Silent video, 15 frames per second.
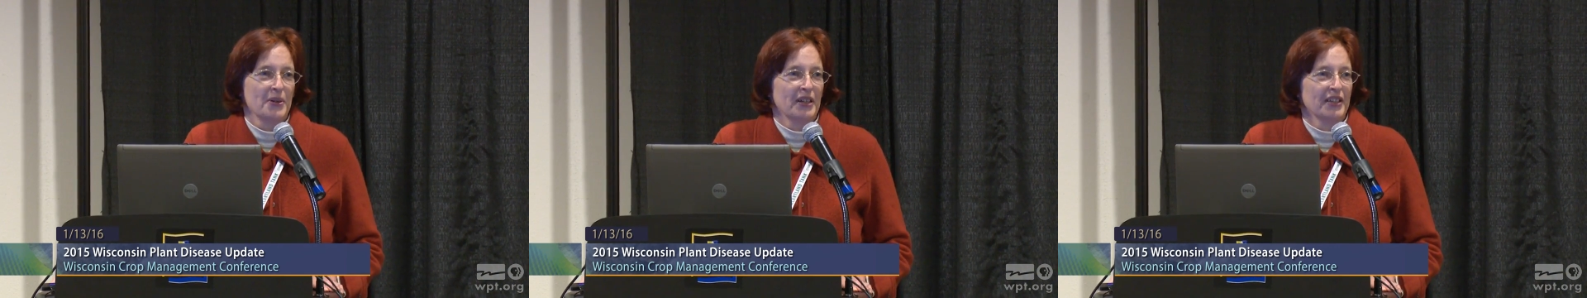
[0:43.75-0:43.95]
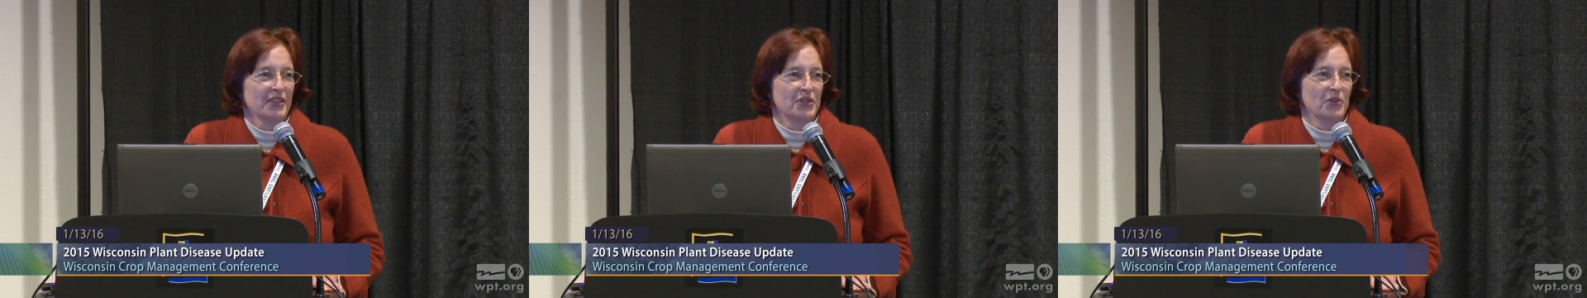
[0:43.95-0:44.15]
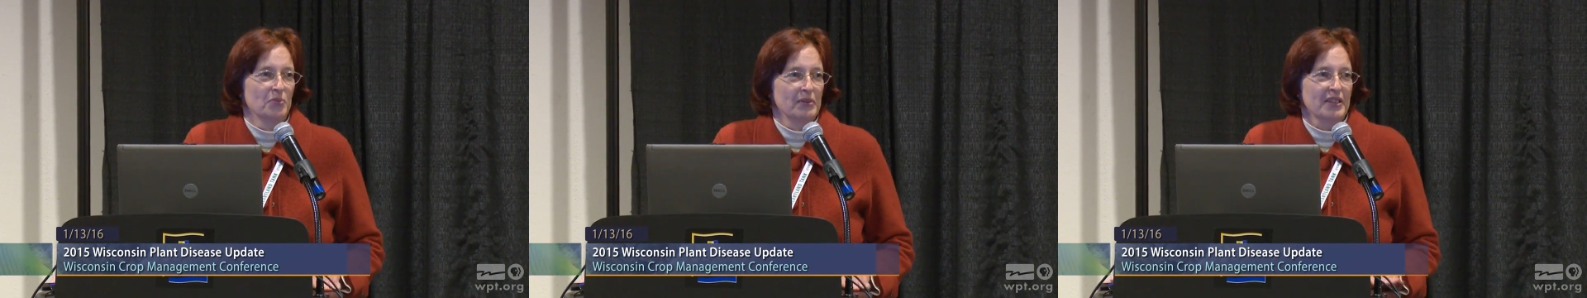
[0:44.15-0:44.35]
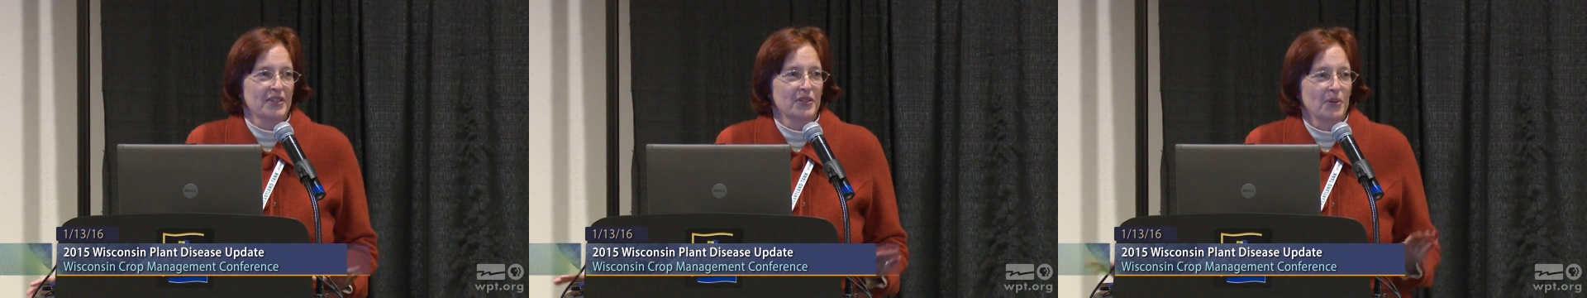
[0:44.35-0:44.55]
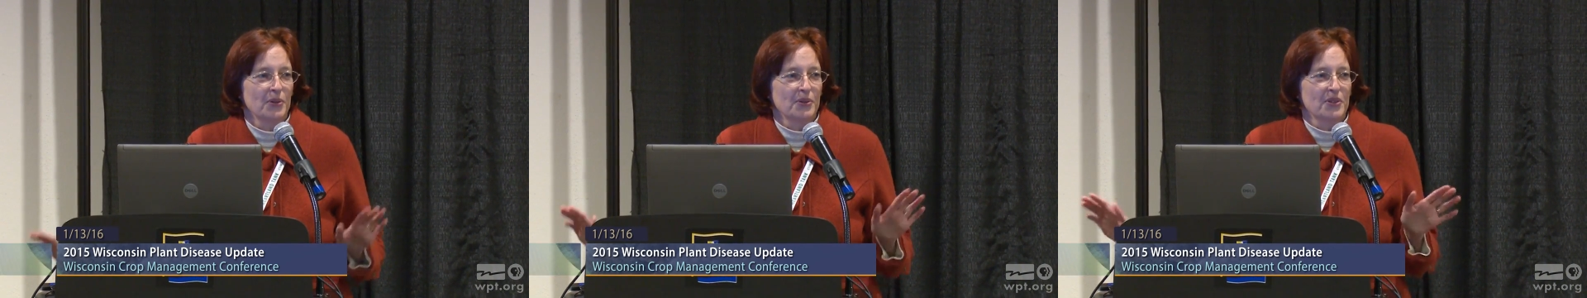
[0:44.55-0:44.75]
to please
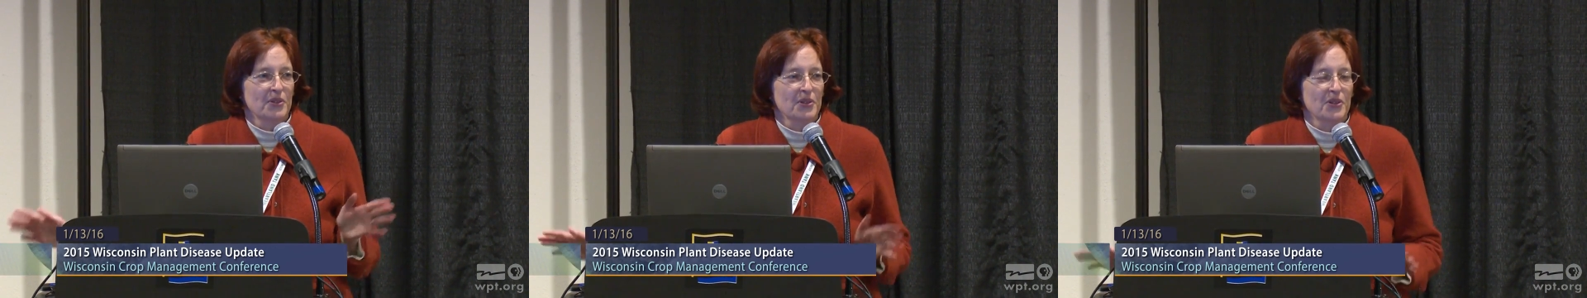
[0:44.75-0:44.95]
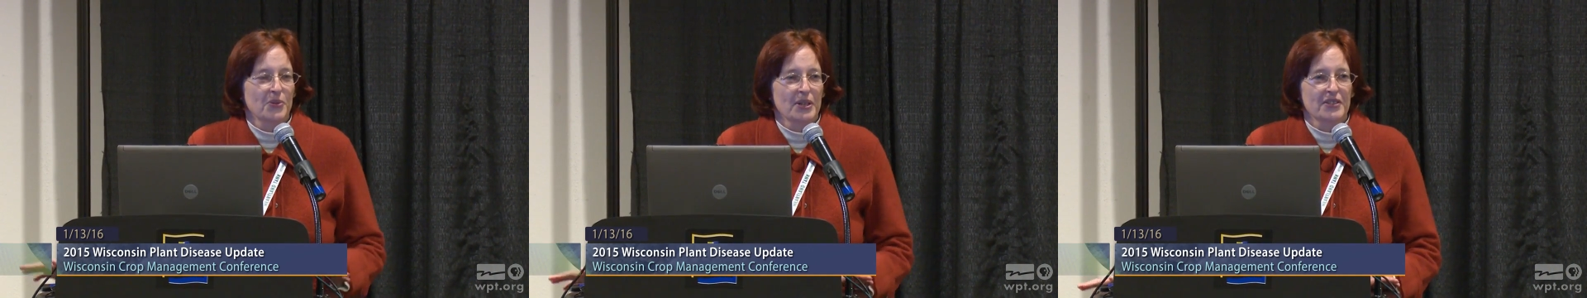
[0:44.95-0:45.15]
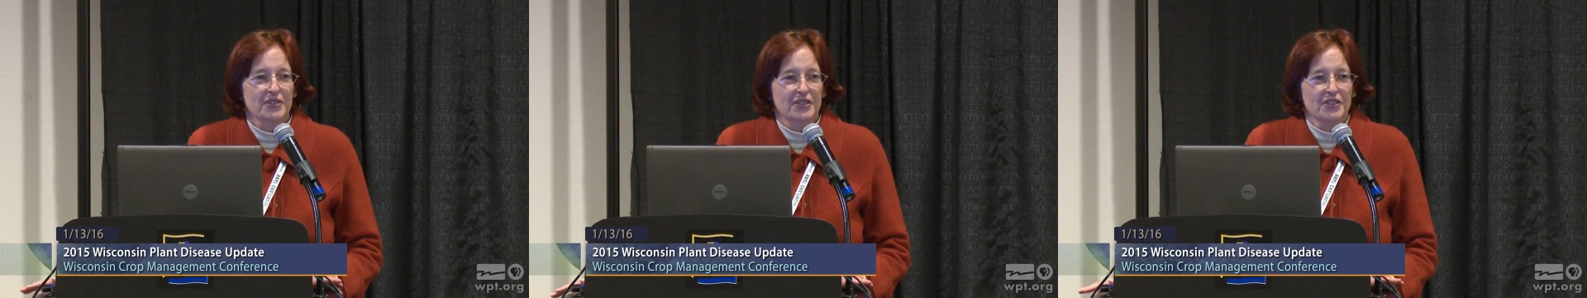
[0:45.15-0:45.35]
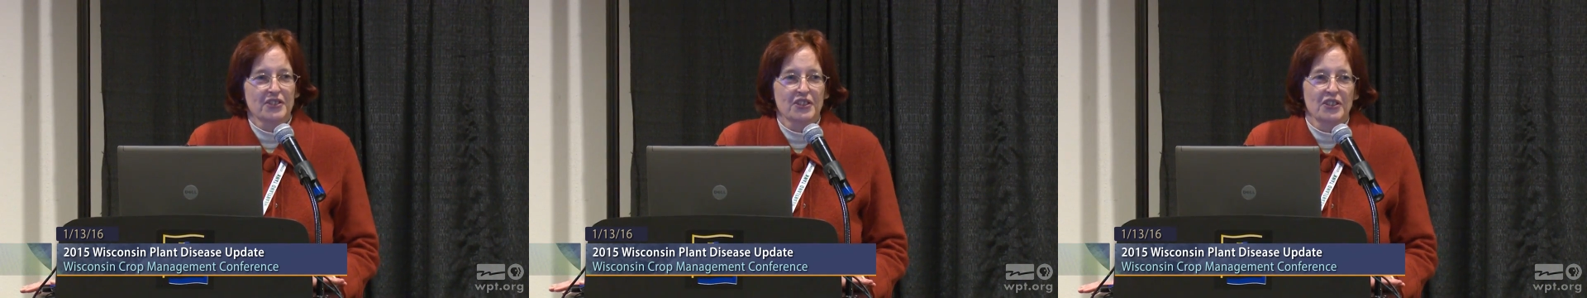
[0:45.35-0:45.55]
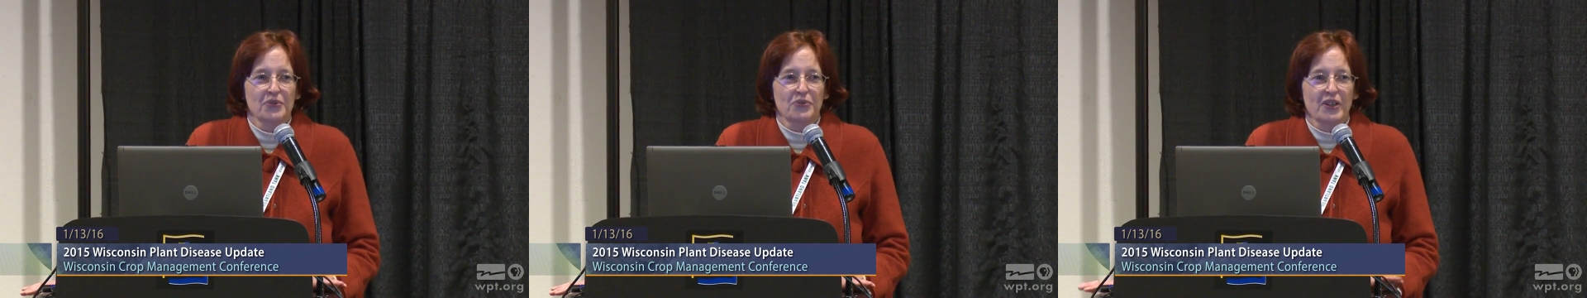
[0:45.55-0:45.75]
hold your questions
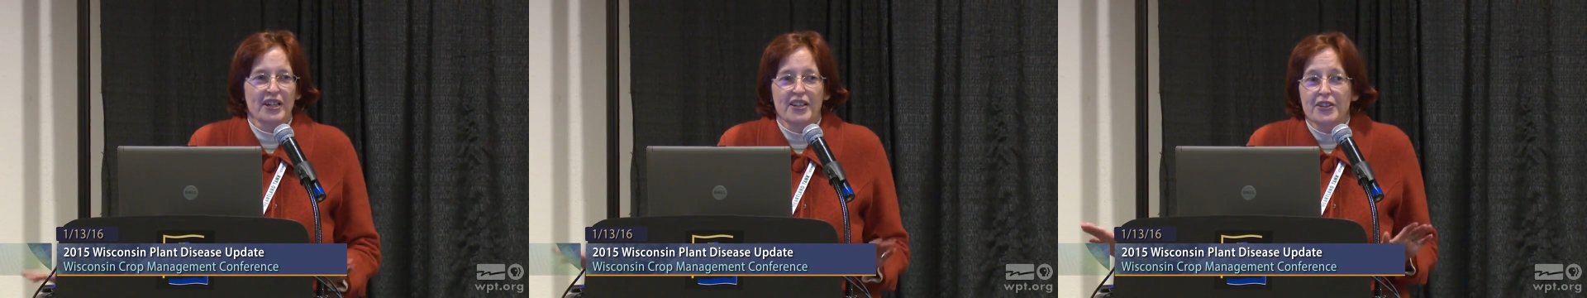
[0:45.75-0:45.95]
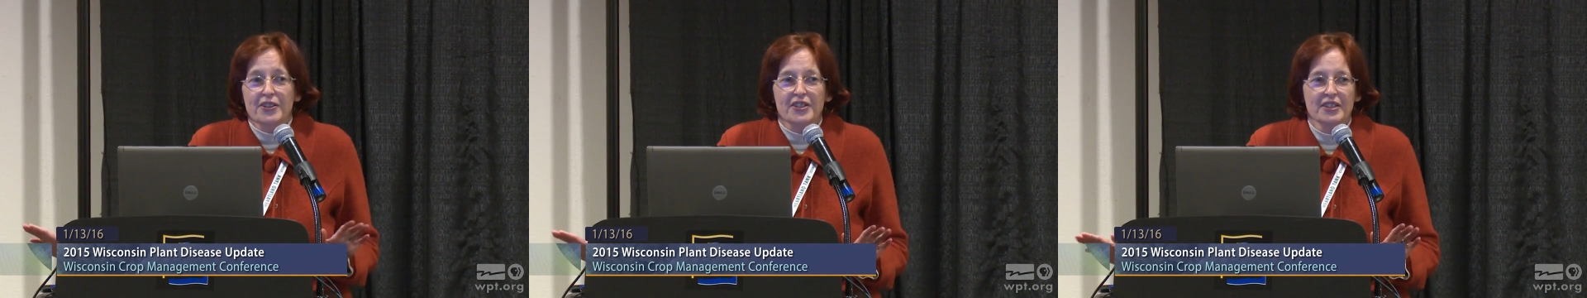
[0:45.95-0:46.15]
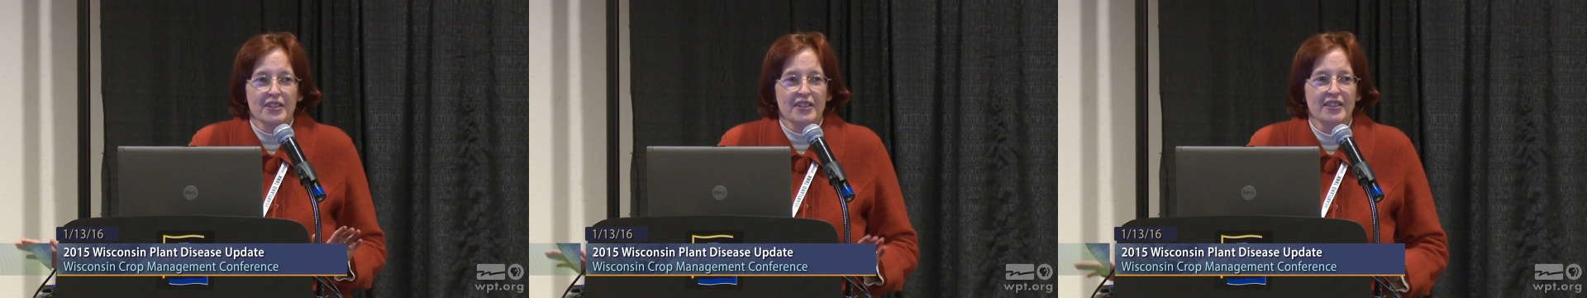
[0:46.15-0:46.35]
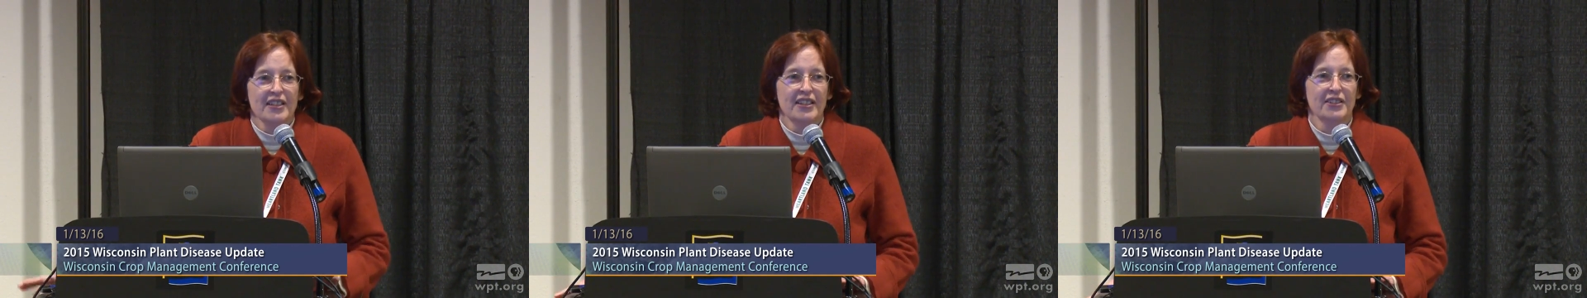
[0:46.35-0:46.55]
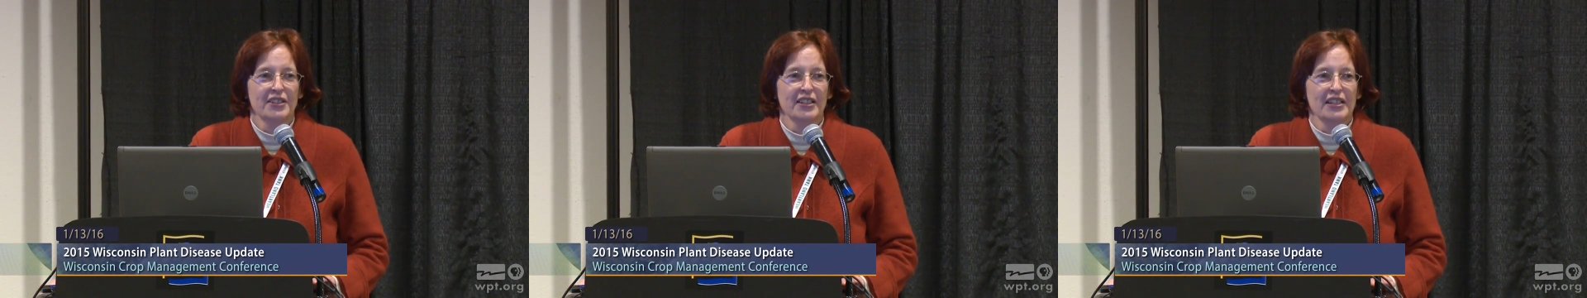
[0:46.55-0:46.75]
and fire till
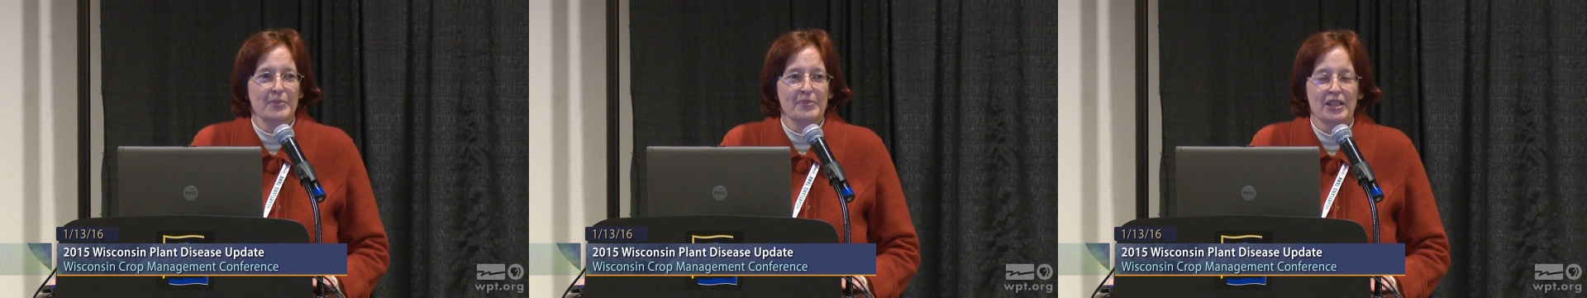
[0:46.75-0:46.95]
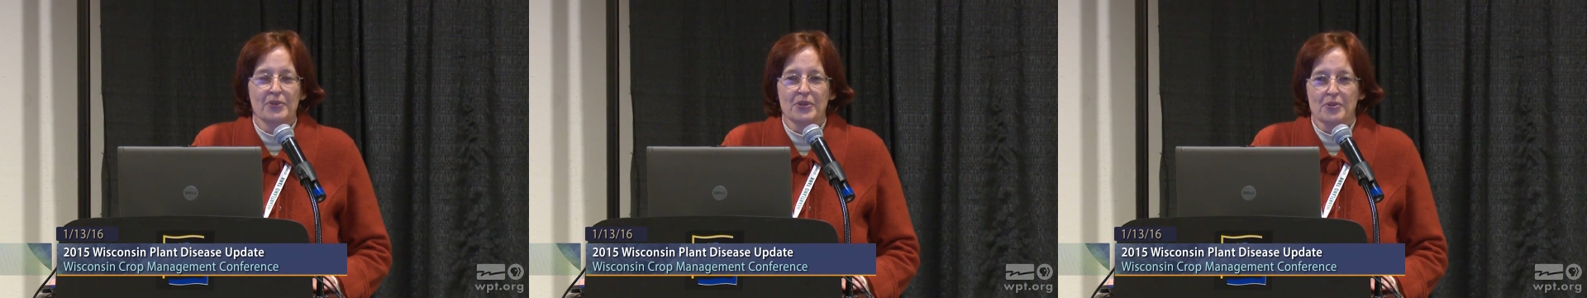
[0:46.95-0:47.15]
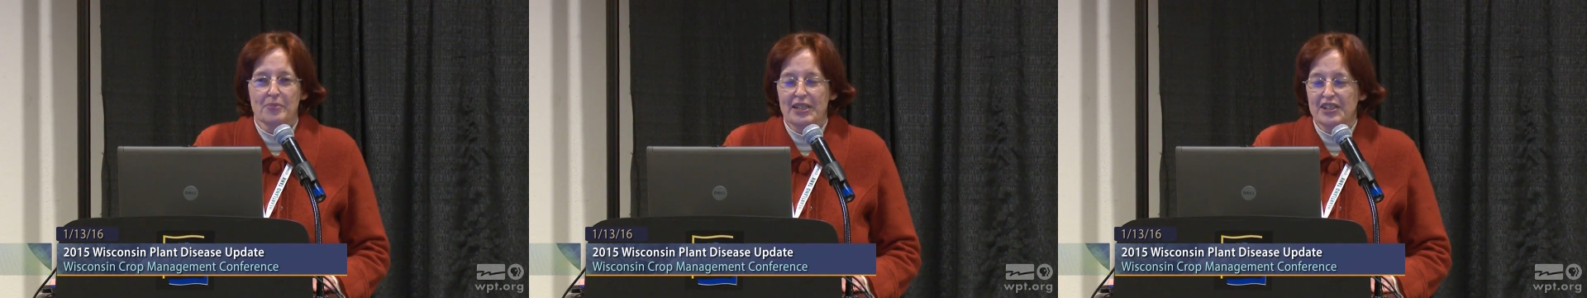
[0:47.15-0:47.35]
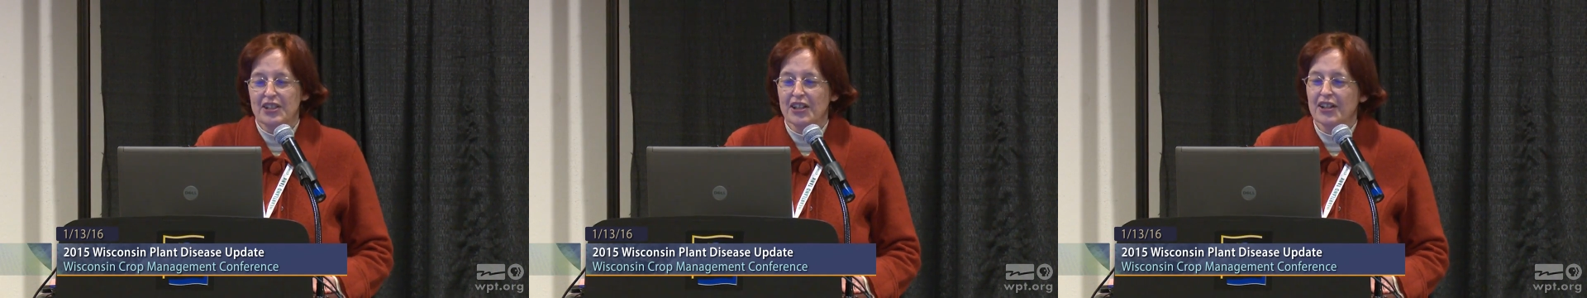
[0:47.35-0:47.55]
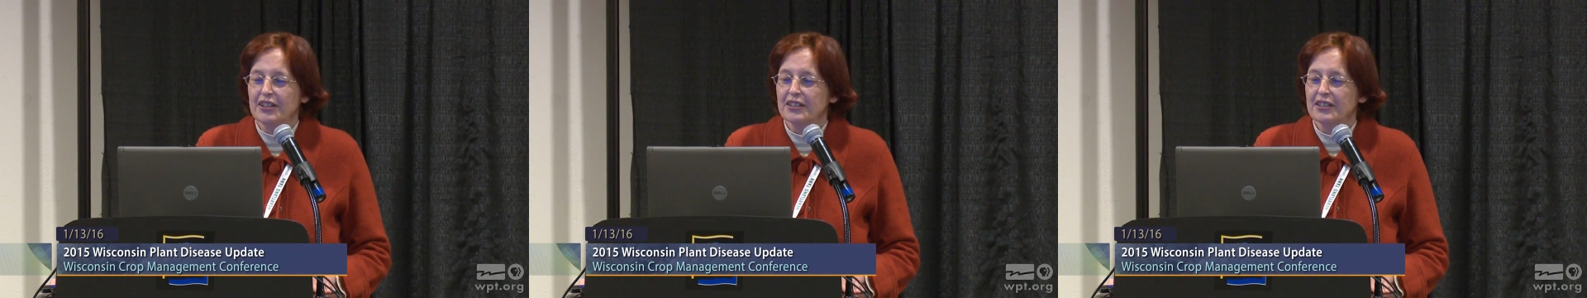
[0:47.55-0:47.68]
I'm done with my talk,